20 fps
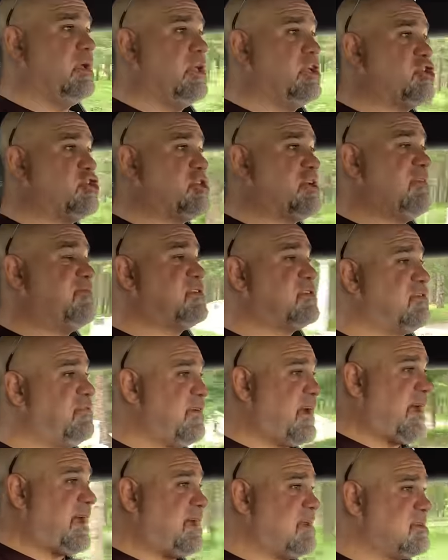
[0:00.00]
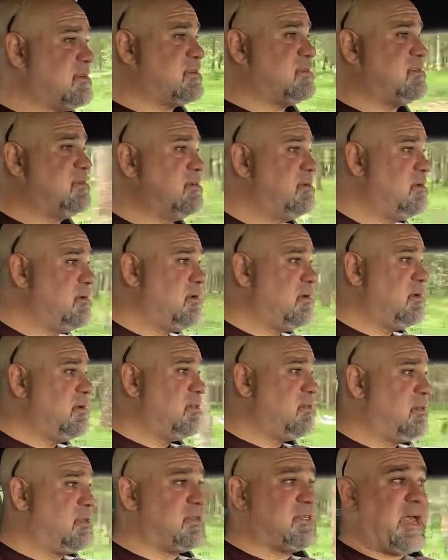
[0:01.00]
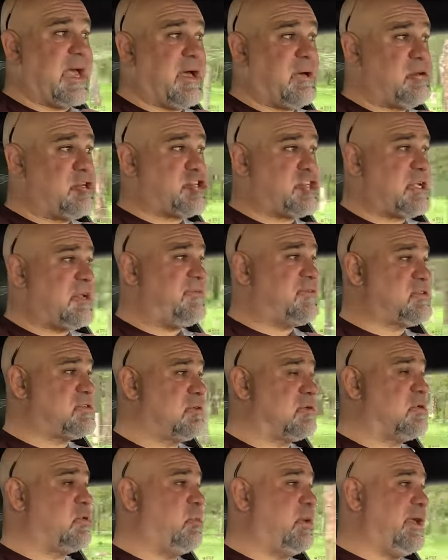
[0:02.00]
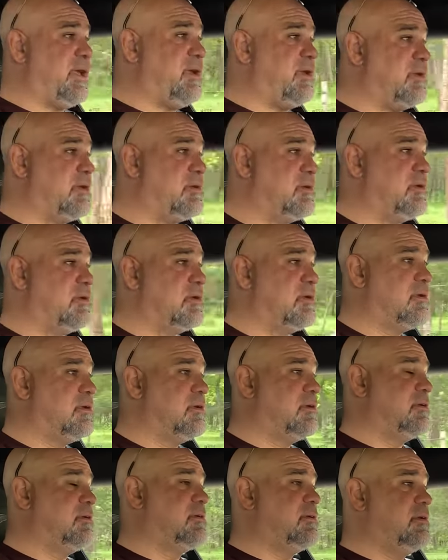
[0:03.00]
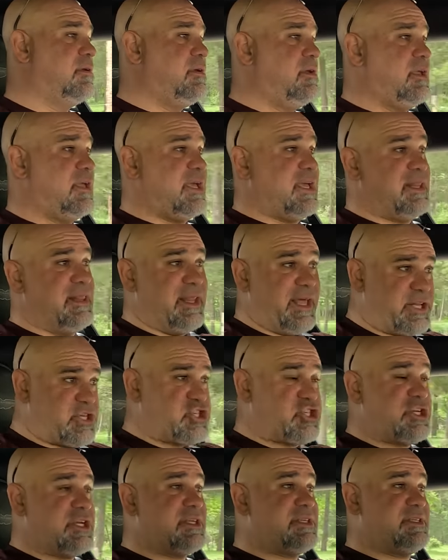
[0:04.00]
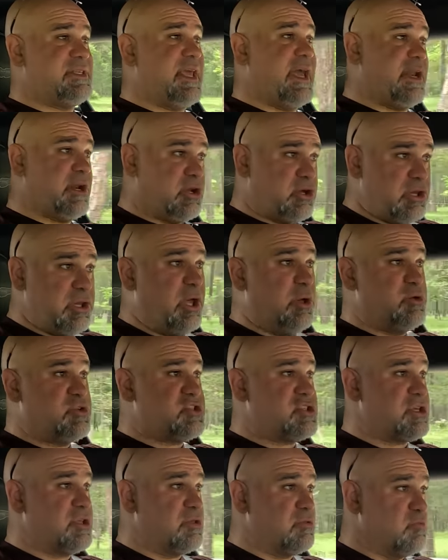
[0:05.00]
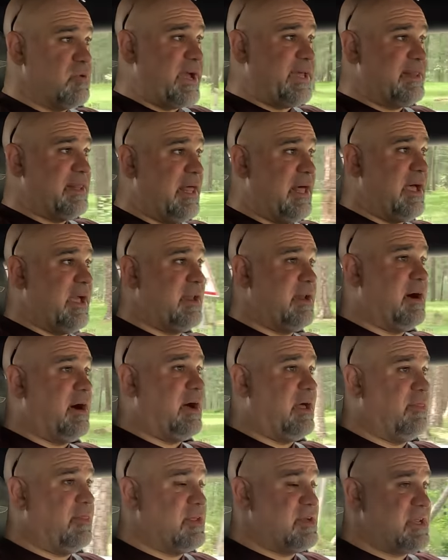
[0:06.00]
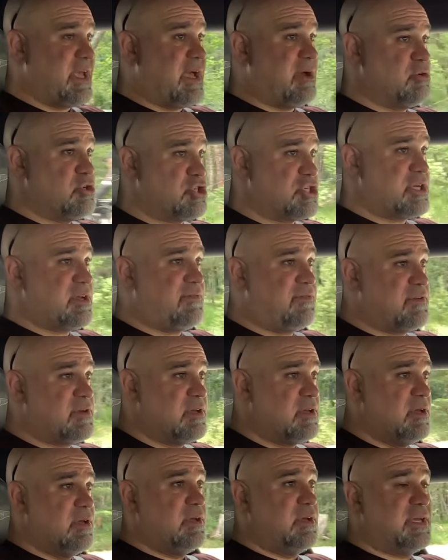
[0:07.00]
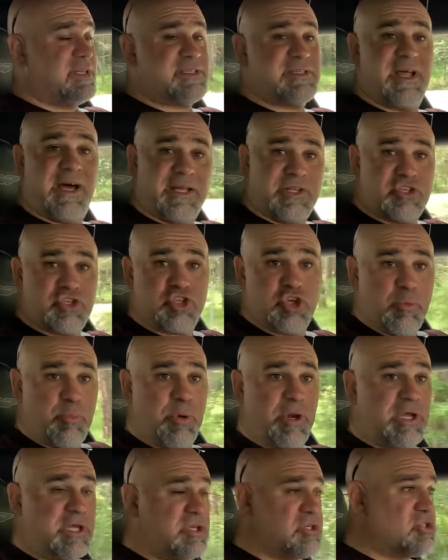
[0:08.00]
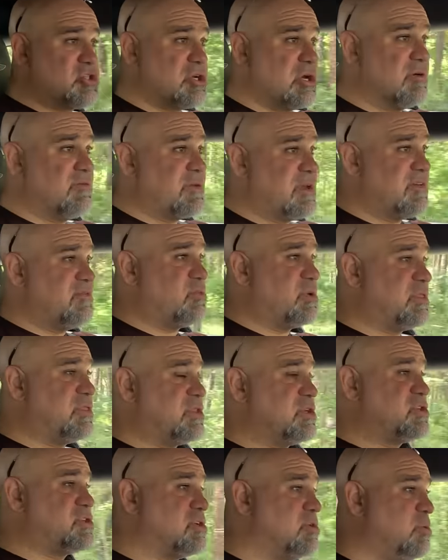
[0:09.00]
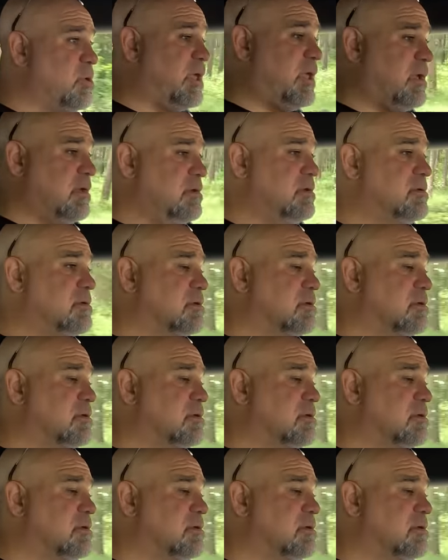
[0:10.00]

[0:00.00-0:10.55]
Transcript: It shifts fast, the downshifts are quick, it lets you get close to the red line on the downshift, it's not super conservative with the tuning.